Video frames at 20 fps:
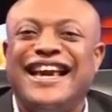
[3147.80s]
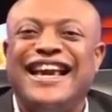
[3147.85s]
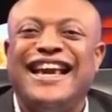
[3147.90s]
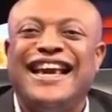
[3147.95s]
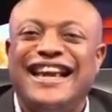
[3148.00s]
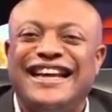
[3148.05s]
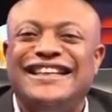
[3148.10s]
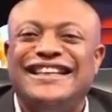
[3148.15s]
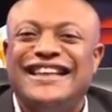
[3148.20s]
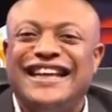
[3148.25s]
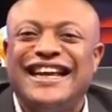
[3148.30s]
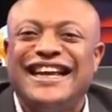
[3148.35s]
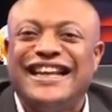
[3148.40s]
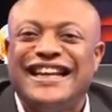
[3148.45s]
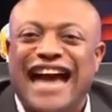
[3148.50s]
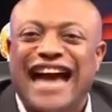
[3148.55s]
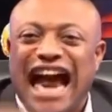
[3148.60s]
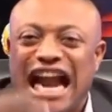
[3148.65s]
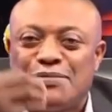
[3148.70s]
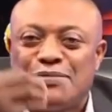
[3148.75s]
in
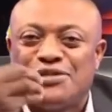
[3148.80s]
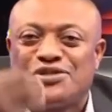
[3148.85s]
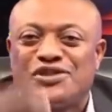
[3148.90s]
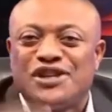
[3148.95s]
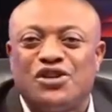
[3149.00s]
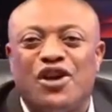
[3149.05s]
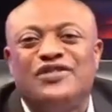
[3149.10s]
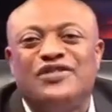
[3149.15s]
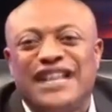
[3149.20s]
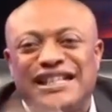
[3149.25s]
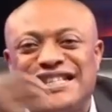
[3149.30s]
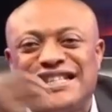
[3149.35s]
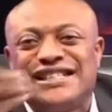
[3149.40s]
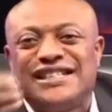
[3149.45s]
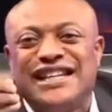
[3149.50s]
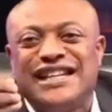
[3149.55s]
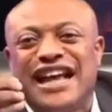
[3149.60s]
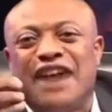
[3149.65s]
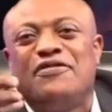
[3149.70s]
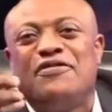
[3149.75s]
administrative justice
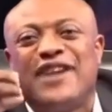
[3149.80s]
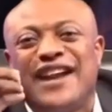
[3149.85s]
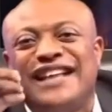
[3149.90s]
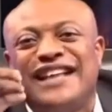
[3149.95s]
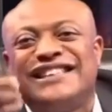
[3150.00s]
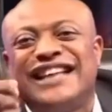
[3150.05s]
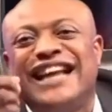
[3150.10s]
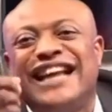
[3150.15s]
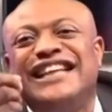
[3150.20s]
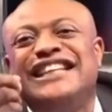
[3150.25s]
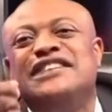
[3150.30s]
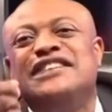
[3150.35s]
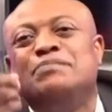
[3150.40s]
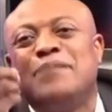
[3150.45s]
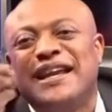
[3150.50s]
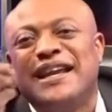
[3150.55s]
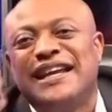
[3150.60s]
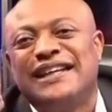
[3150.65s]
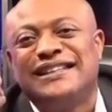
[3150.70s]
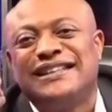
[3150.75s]
they have financial
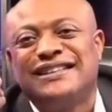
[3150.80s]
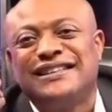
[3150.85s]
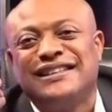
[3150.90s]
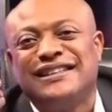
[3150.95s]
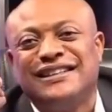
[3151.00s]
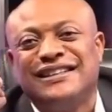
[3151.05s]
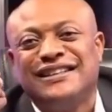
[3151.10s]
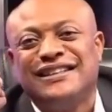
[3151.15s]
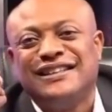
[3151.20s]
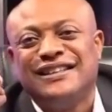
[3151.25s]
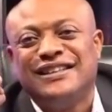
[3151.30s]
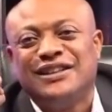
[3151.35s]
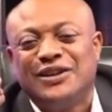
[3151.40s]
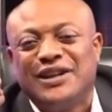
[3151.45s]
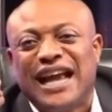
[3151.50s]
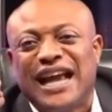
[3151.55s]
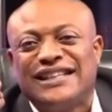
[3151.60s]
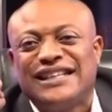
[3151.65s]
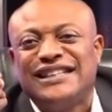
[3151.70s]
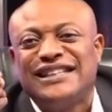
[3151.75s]
independence.
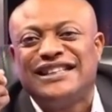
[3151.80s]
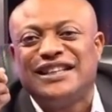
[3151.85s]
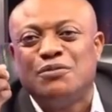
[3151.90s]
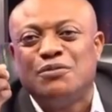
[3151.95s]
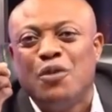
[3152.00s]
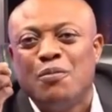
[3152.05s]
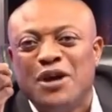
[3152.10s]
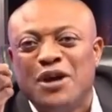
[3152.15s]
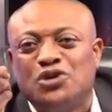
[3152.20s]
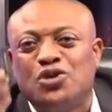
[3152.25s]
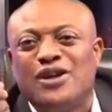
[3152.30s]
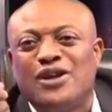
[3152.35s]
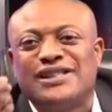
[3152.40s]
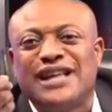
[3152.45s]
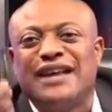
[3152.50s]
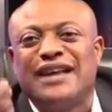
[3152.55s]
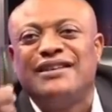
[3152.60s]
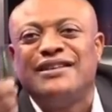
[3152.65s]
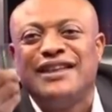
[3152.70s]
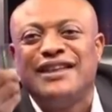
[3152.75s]
What I say, to the moment sure
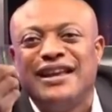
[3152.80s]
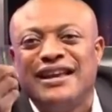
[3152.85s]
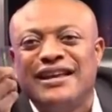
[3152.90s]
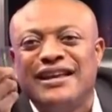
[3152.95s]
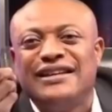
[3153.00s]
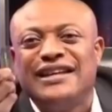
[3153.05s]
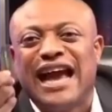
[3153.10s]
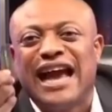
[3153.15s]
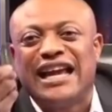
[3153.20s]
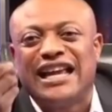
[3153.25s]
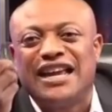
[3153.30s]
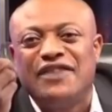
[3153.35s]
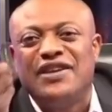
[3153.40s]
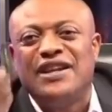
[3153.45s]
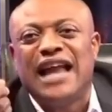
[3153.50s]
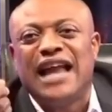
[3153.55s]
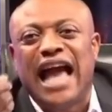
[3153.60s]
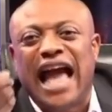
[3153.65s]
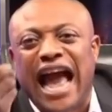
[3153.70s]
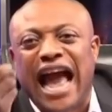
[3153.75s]
they are
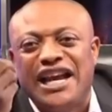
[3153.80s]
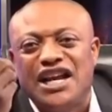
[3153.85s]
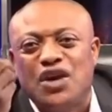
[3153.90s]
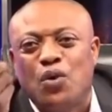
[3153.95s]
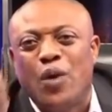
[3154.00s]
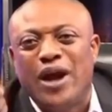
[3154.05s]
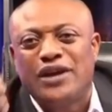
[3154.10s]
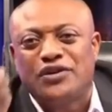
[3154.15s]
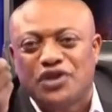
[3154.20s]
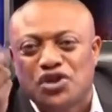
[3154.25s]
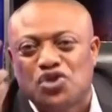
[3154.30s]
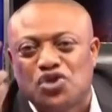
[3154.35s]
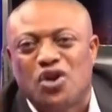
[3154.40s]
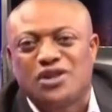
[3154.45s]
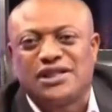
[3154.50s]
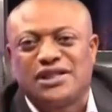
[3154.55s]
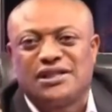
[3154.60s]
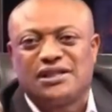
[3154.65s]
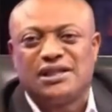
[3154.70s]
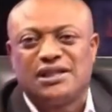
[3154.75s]
giving adequate
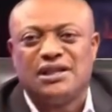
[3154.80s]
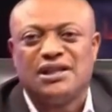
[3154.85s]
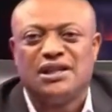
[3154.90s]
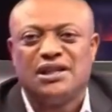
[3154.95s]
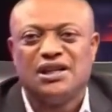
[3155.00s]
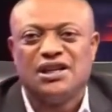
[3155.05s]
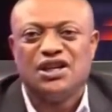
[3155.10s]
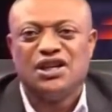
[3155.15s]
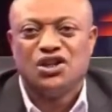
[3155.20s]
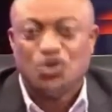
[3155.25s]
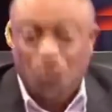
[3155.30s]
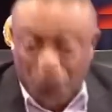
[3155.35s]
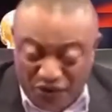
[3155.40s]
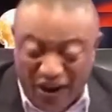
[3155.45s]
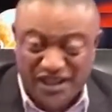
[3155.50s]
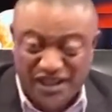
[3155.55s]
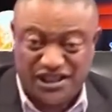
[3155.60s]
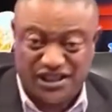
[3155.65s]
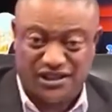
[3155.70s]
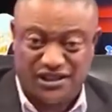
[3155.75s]
resources to
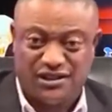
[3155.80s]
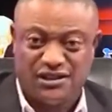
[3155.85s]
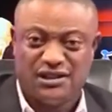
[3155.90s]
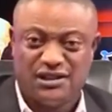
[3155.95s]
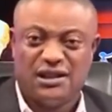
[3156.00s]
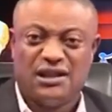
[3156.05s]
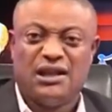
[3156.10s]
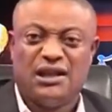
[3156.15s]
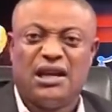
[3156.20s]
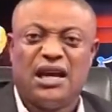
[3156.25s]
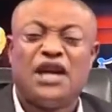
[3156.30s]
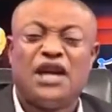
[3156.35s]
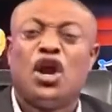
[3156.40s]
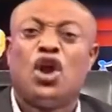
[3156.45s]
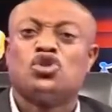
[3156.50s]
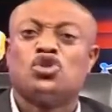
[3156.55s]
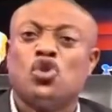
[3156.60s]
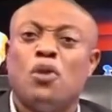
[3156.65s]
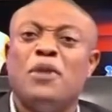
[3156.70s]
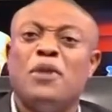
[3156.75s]
function, and
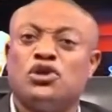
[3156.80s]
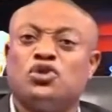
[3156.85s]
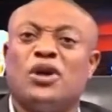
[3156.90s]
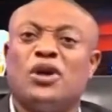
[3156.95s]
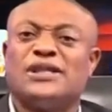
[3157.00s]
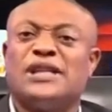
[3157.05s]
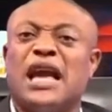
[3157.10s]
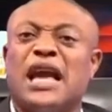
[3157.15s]
also make sure